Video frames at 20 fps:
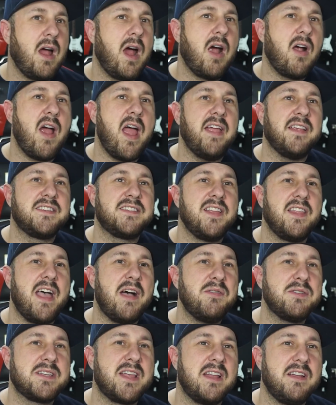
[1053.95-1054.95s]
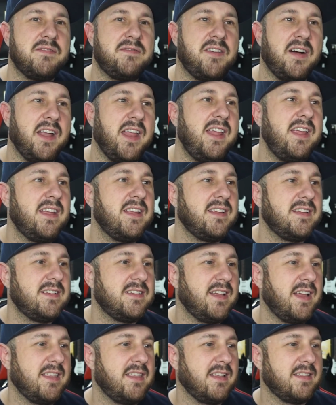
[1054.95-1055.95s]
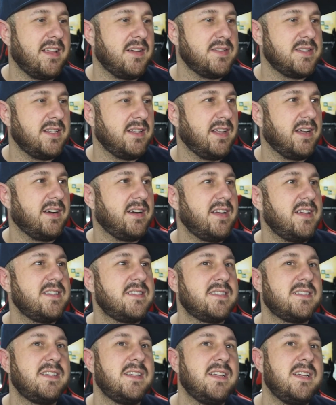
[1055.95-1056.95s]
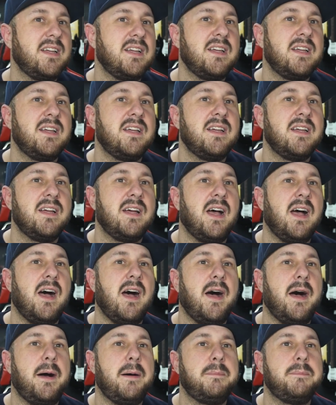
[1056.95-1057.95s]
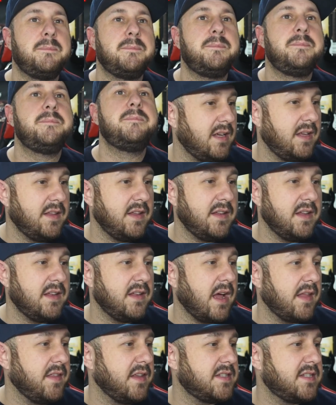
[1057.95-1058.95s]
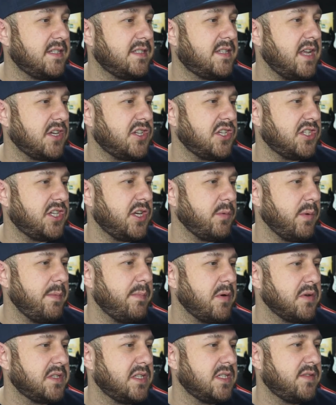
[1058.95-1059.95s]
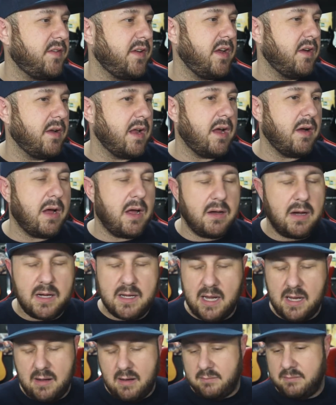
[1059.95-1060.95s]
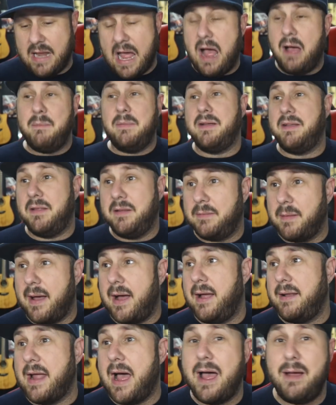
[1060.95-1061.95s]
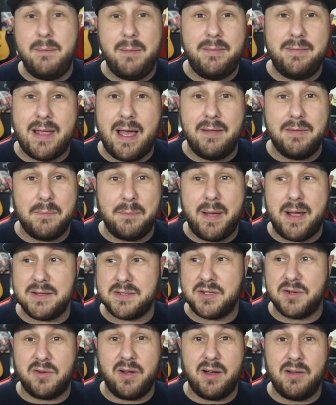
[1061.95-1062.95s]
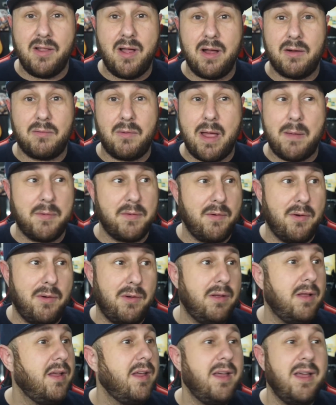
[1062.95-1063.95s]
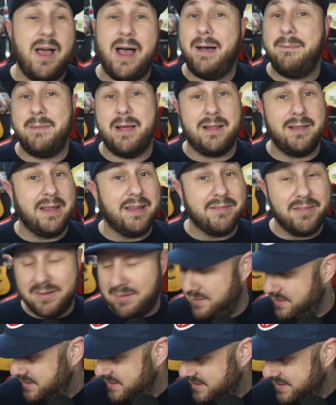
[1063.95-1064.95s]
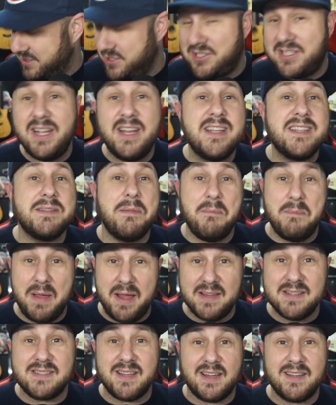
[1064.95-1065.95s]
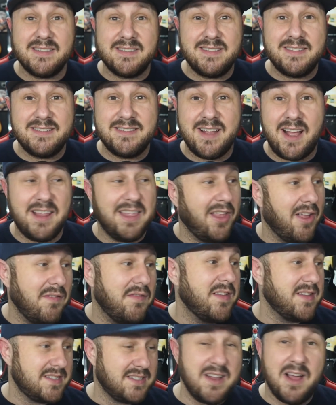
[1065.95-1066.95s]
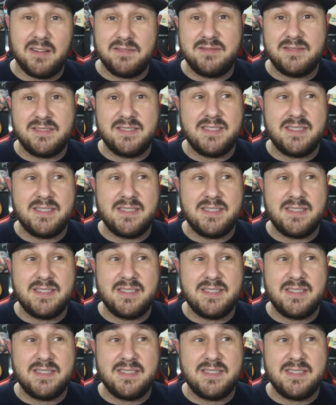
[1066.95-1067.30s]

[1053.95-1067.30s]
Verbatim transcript: All right. So that was kind of funny. I thought that was hilarious. Um, and then the, uh, this is Duchess. She reposts this video now. I, I now I'm in the uh, now I'm in down the Pastor Greg Locke rabbit hole. I'm not leaving. This shit is amazing. I love this stuff.